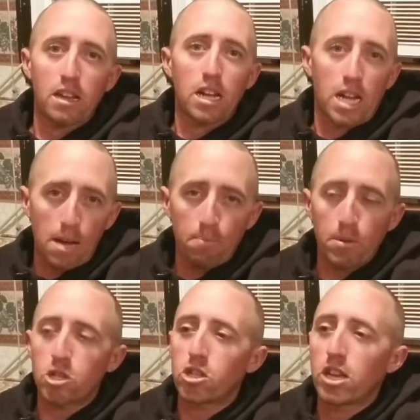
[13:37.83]

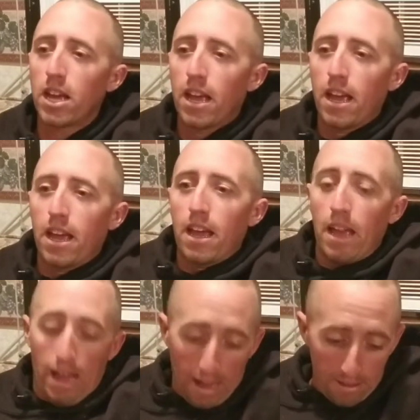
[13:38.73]
accomplished,
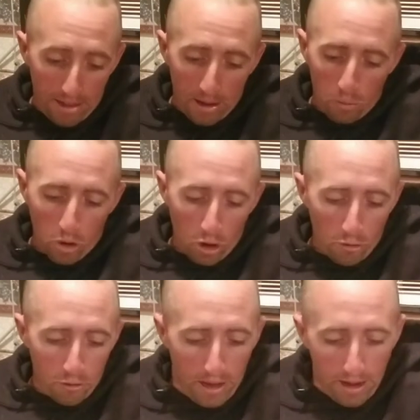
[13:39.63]
and then we'll
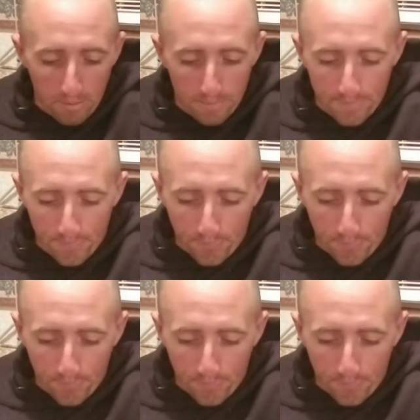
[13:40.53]
go from there.